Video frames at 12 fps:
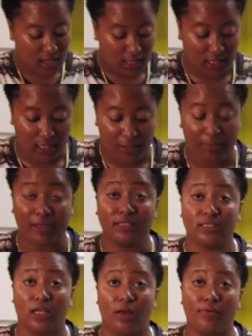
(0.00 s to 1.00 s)
clean up my
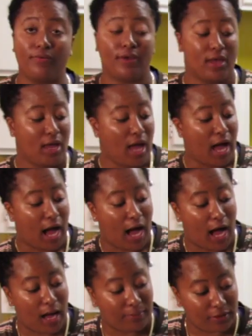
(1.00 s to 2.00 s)
stuff.
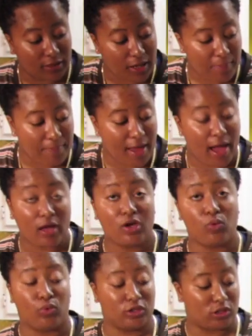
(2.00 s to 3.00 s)
I'm gonna come back
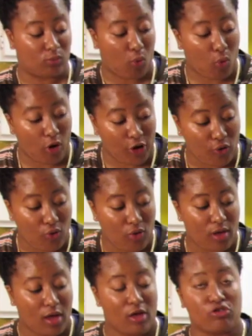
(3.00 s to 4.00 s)
with some oil,
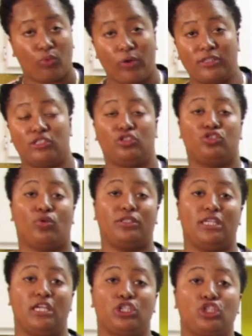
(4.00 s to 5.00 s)
the rest of the
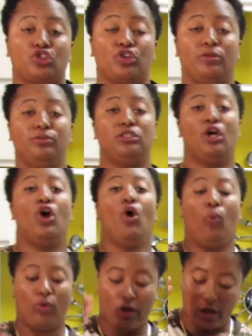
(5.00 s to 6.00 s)
tortilla strips.
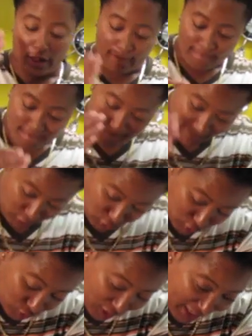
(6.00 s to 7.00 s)
We're gonna
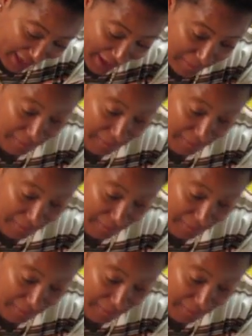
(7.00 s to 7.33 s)
julienne